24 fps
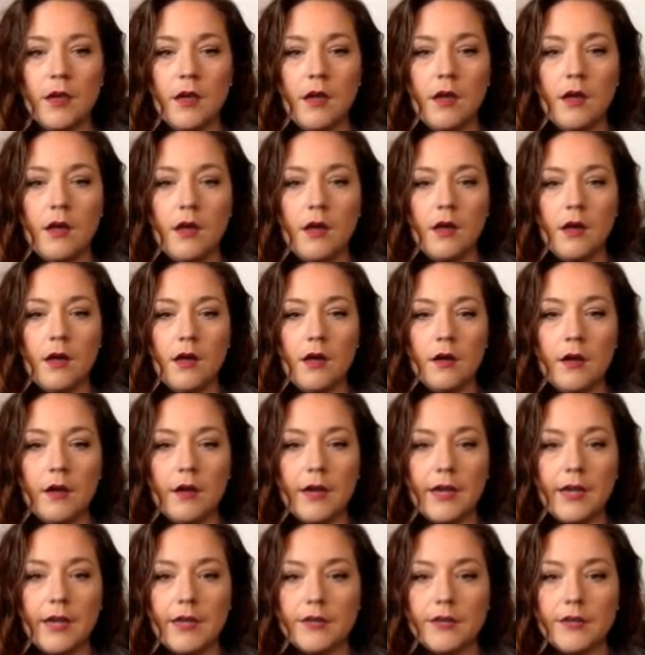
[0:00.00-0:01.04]
All right,
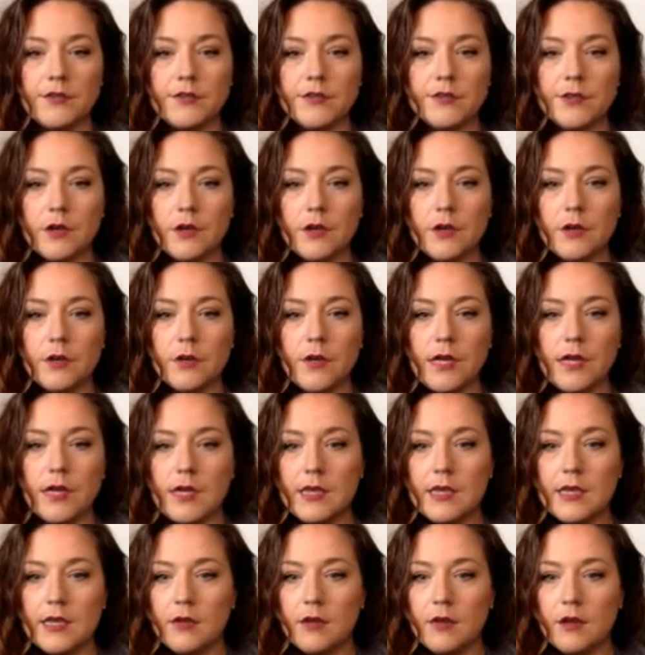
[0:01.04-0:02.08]
so in
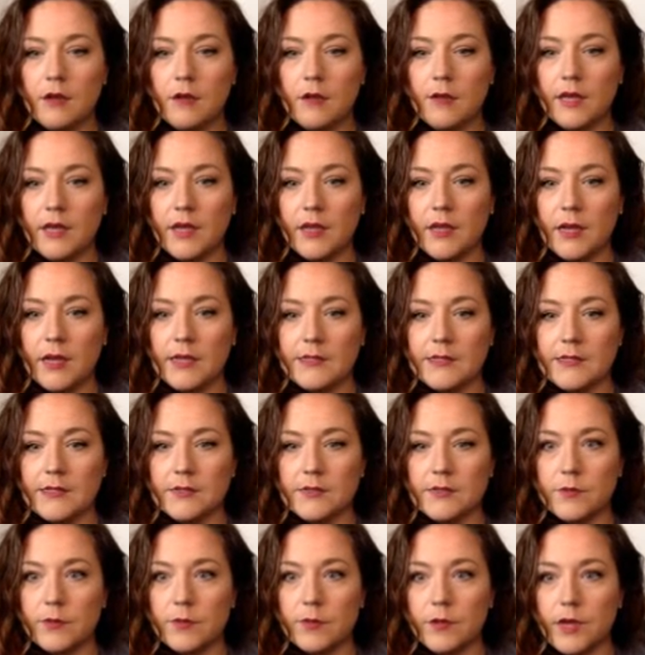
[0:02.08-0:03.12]
all my classes, we
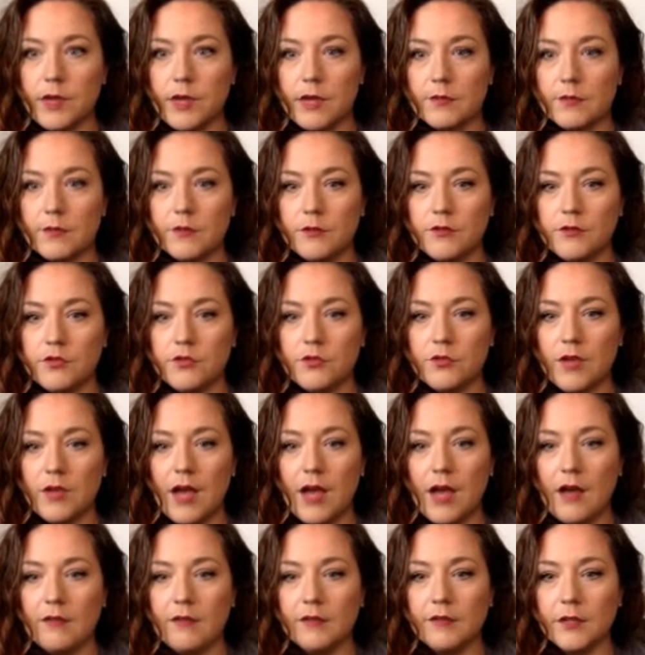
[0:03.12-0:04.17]
were able to
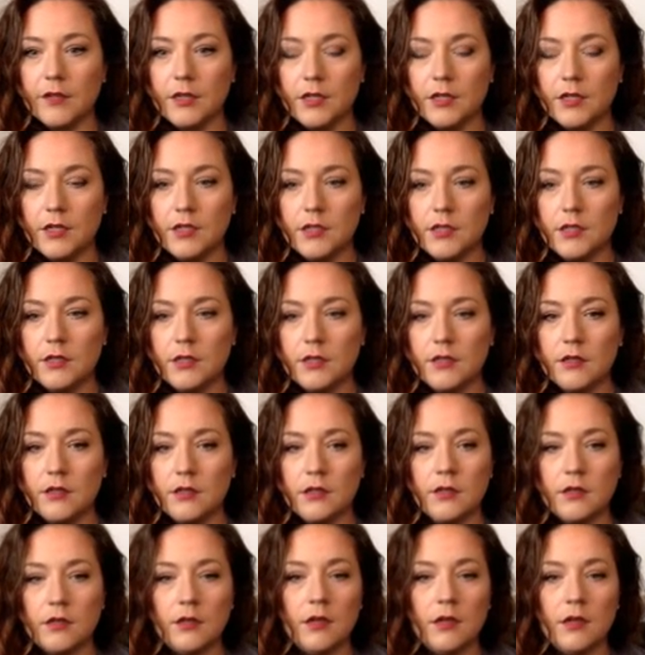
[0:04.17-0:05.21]
cover
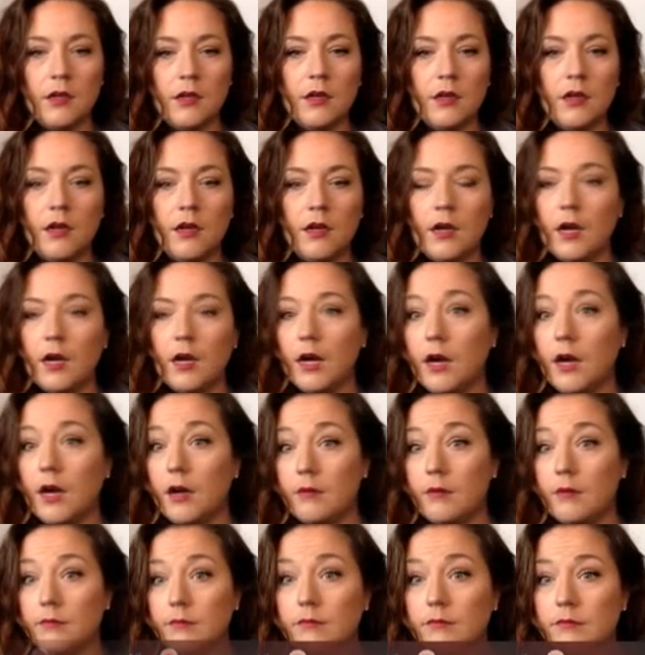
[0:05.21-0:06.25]

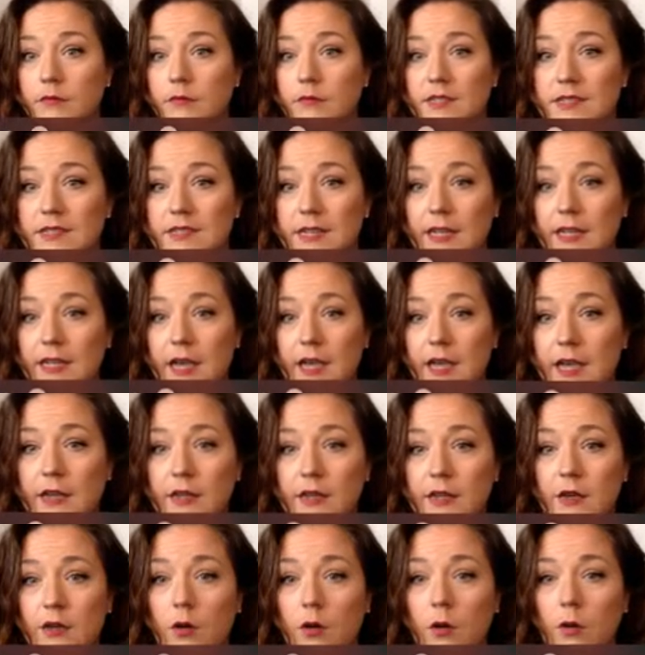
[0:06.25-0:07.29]
the study guide in
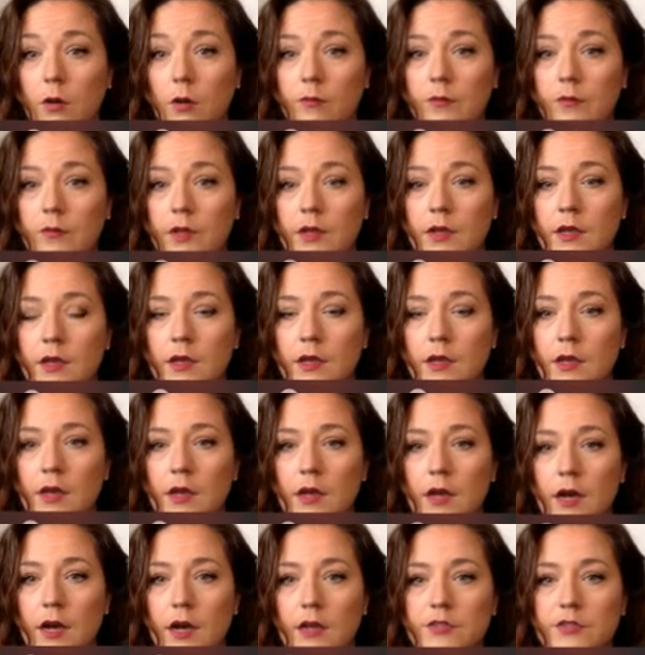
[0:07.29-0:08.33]
whole.
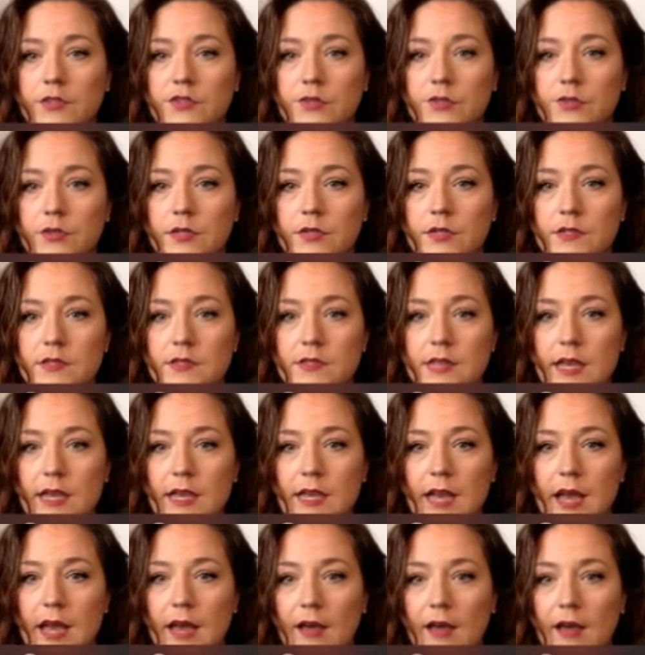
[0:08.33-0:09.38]
Students that
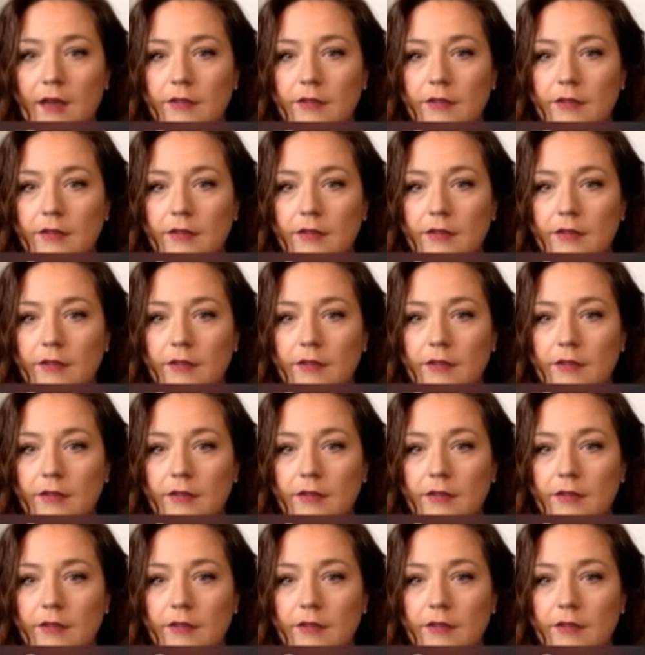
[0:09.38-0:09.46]
have